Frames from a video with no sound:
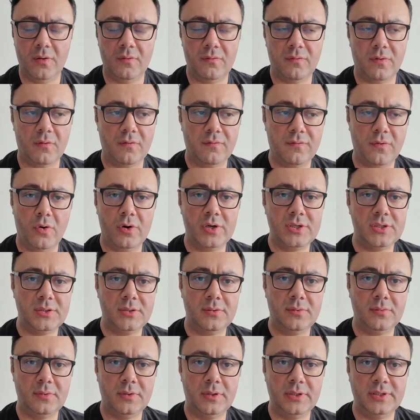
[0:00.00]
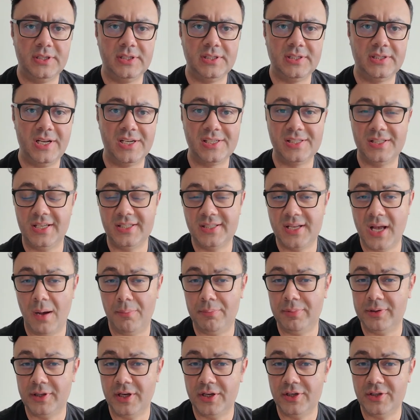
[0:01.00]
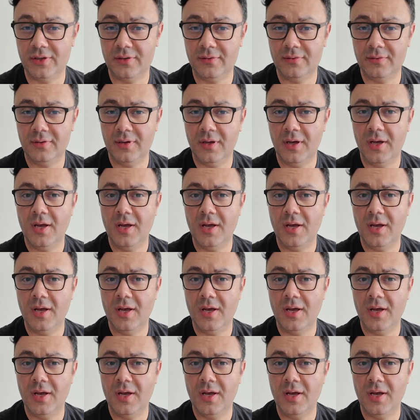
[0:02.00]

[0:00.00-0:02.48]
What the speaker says: for folks, since there's less competition